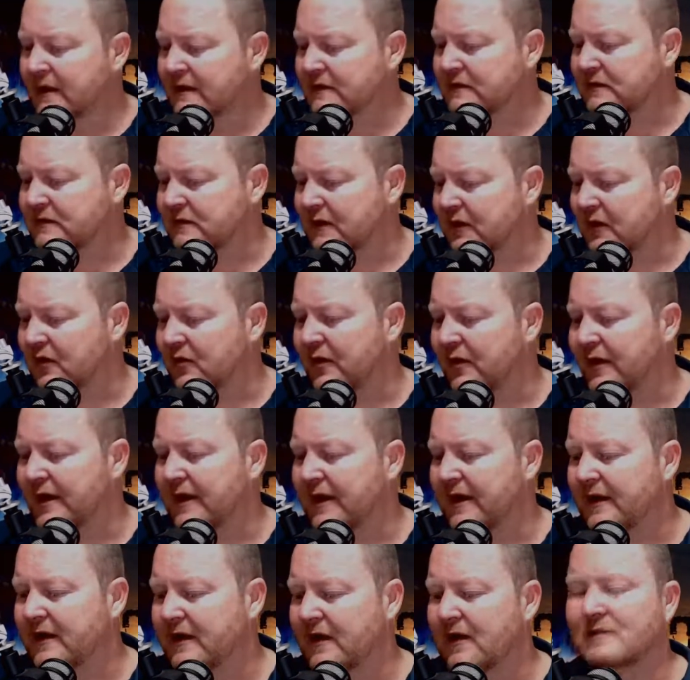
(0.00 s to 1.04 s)
So
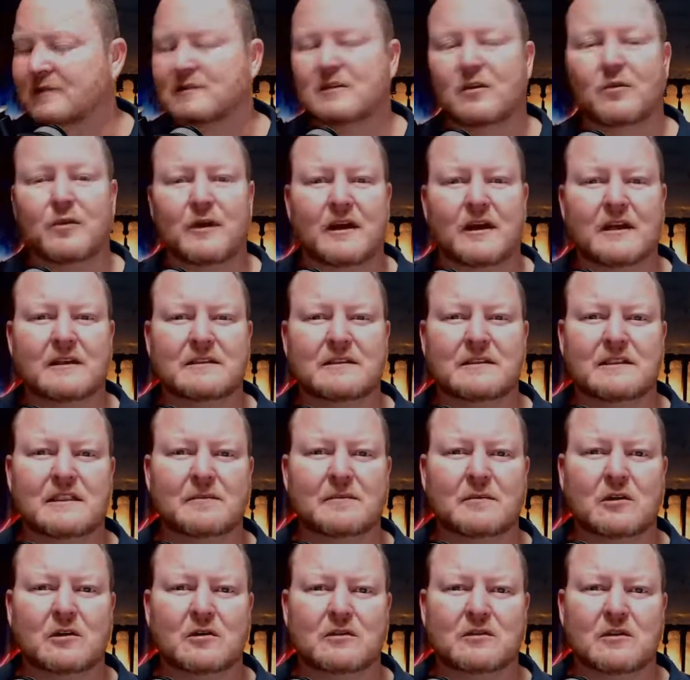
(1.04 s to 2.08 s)
uh, yeah, so we can
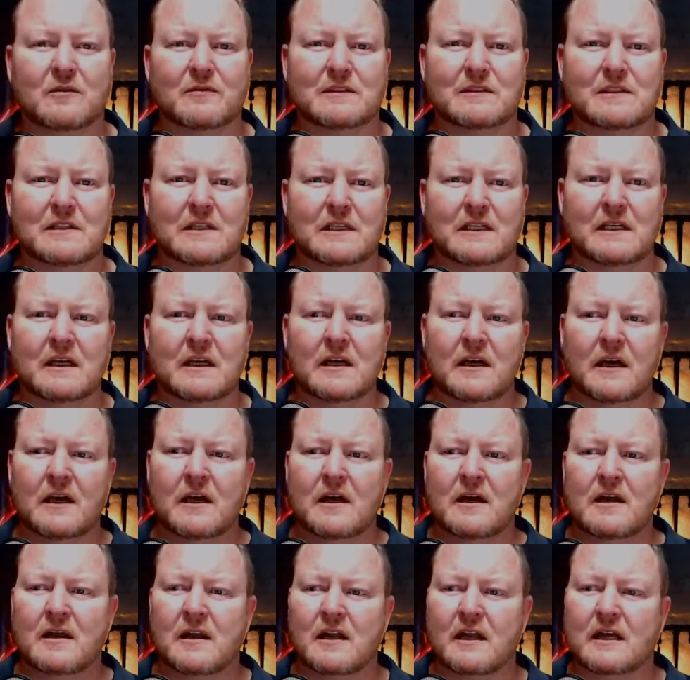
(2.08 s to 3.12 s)
see because obviously
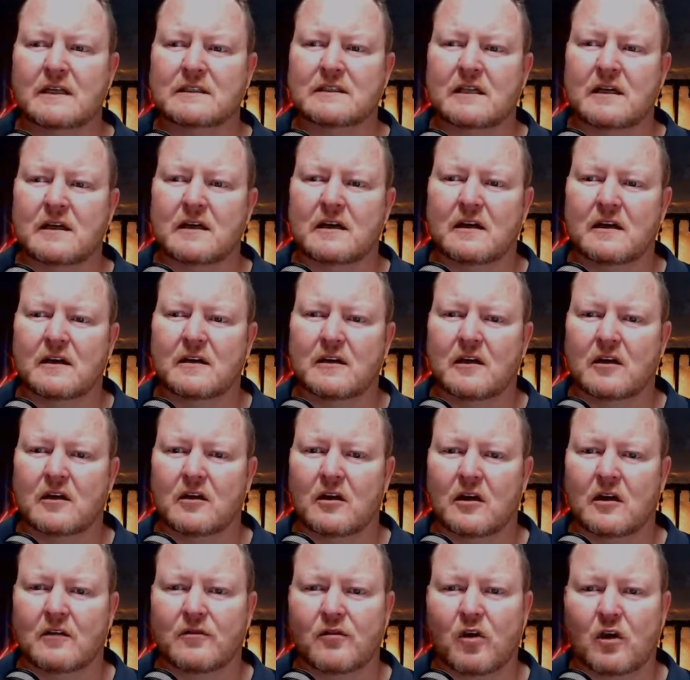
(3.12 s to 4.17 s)
there's a, a
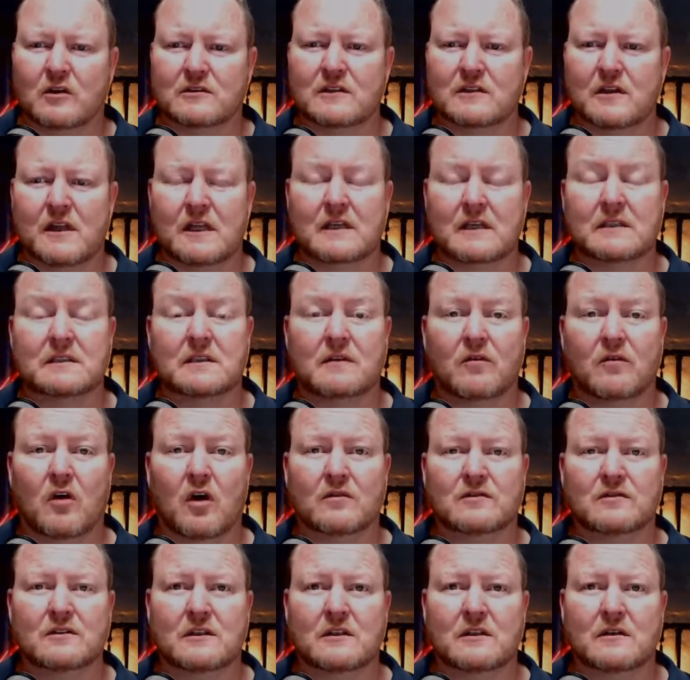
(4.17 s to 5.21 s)
lot of costs and things
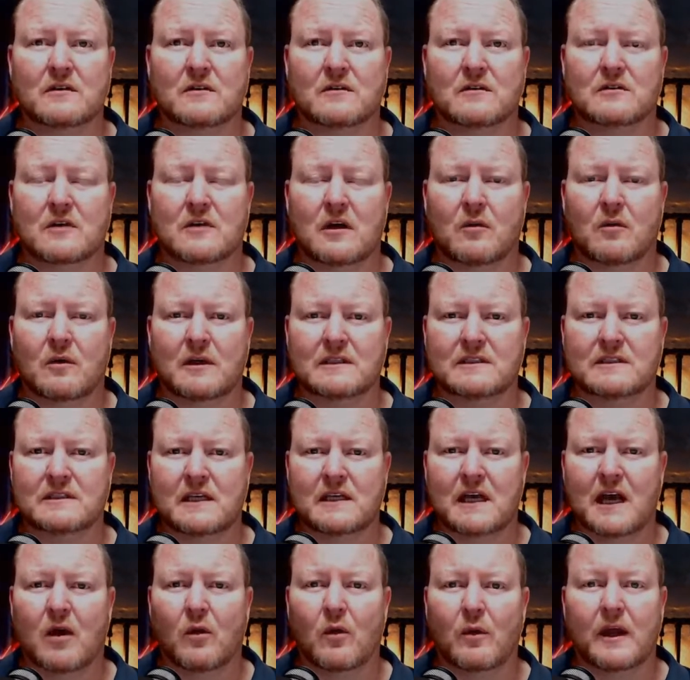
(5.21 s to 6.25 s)
involved. So, so I want to
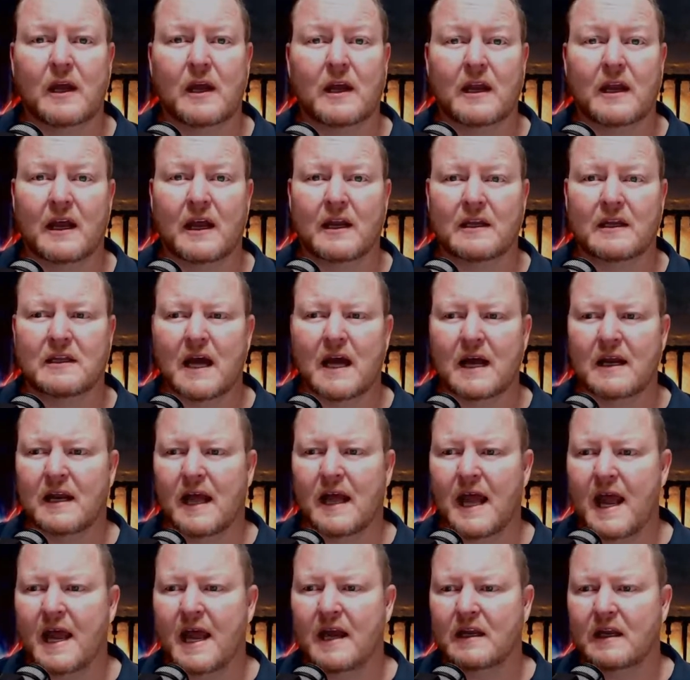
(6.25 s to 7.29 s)
see how we can get it done.
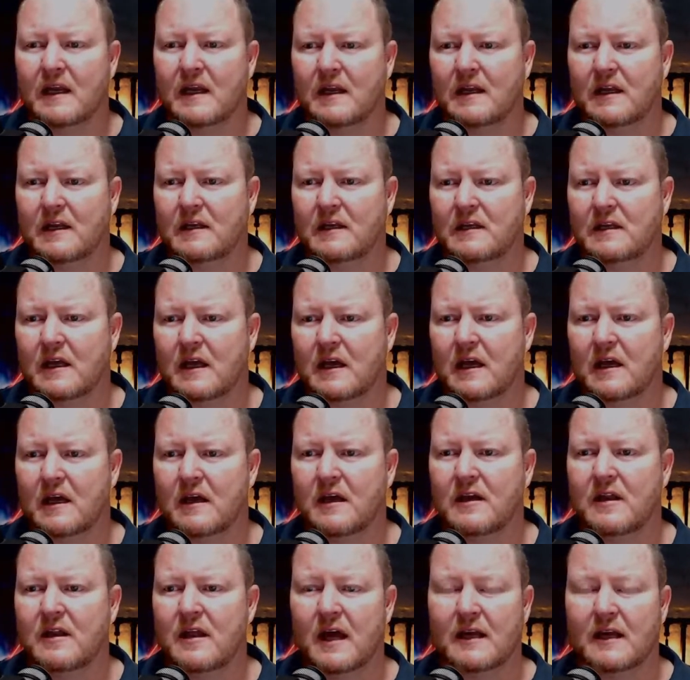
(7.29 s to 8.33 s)
And it,
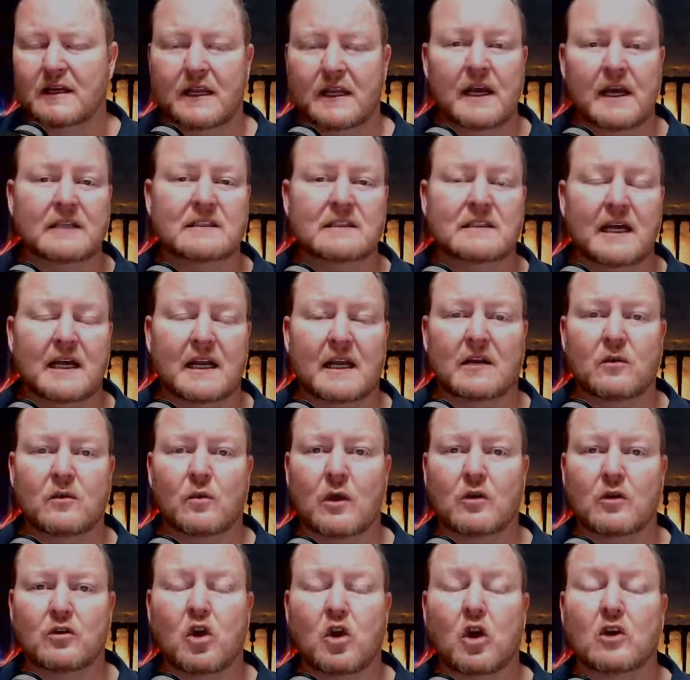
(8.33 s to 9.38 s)
uh, the idea is that it
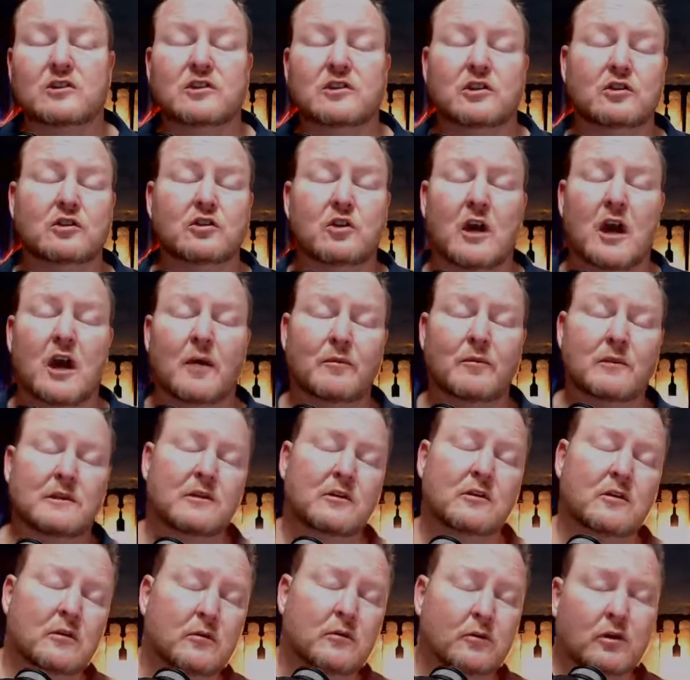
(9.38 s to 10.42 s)
won't cost you to come.
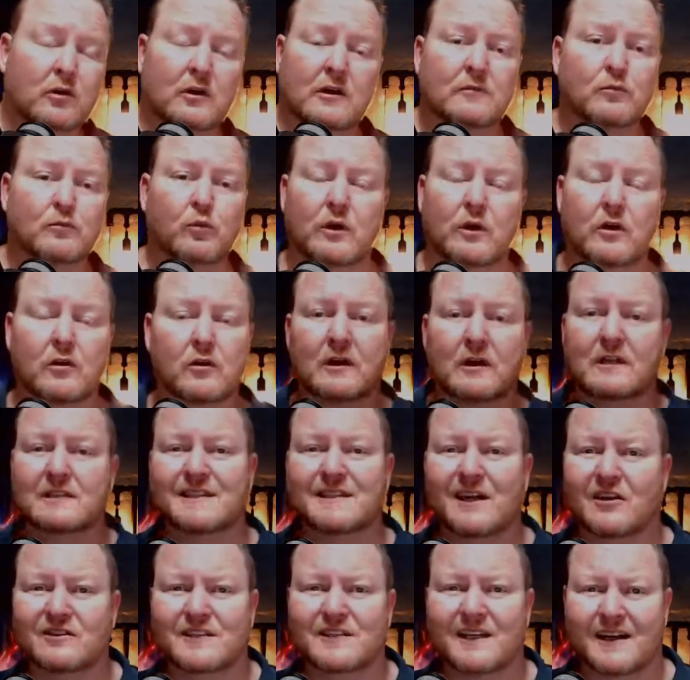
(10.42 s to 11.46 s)
You're not gonna, we're not gonna
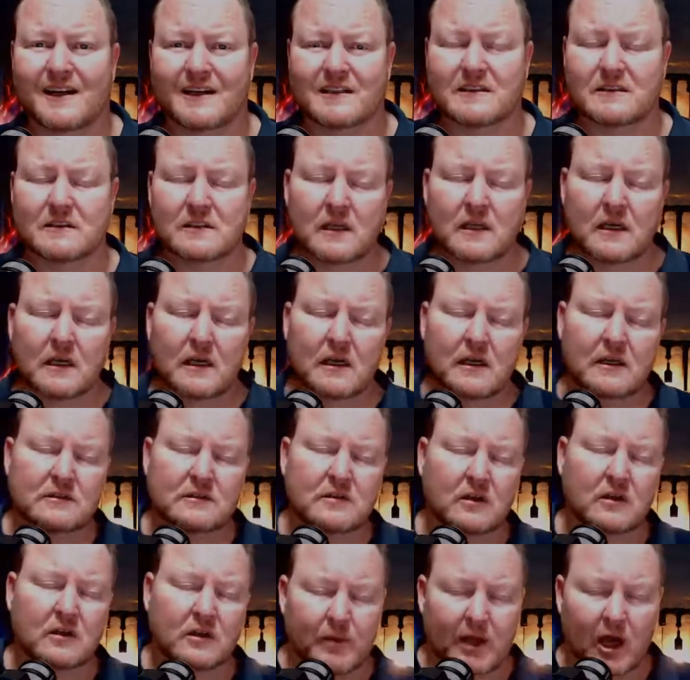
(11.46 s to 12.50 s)
sell tickets.
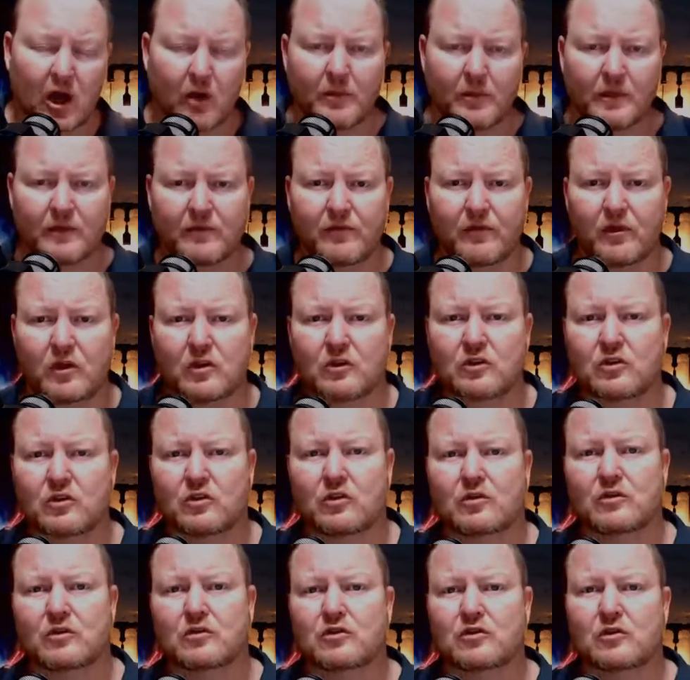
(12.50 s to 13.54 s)
It's gonna be open for you
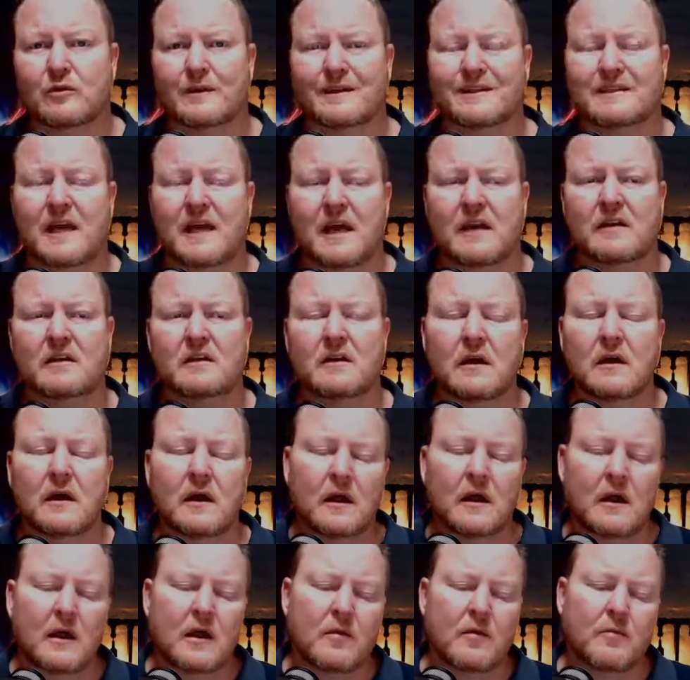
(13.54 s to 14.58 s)
to to attend.
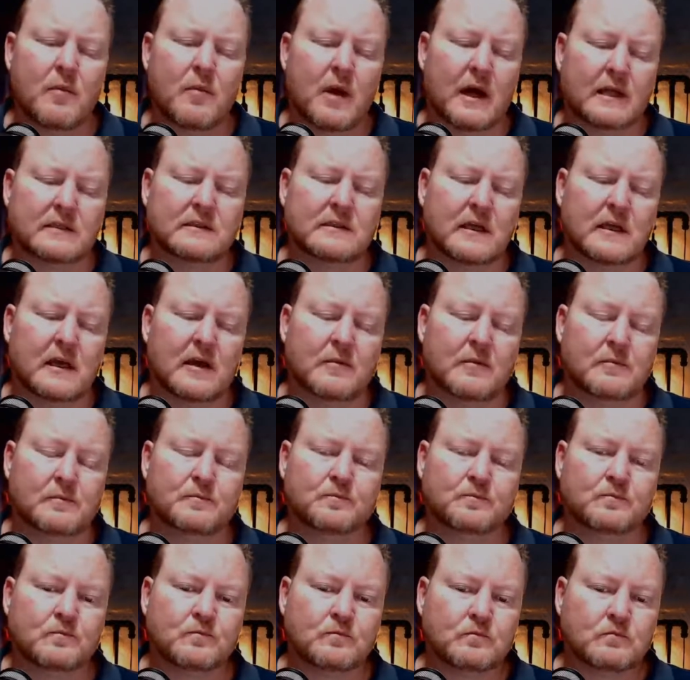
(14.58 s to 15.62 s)
But
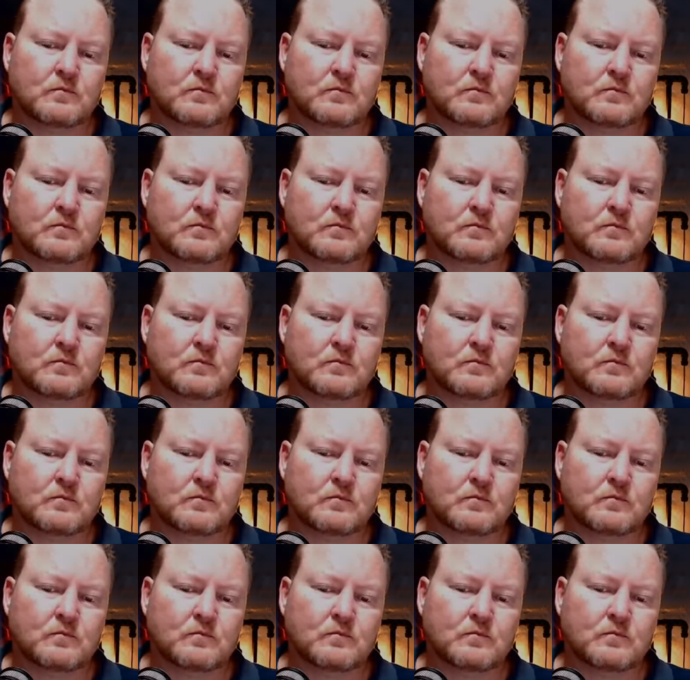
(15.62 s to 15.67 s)
um,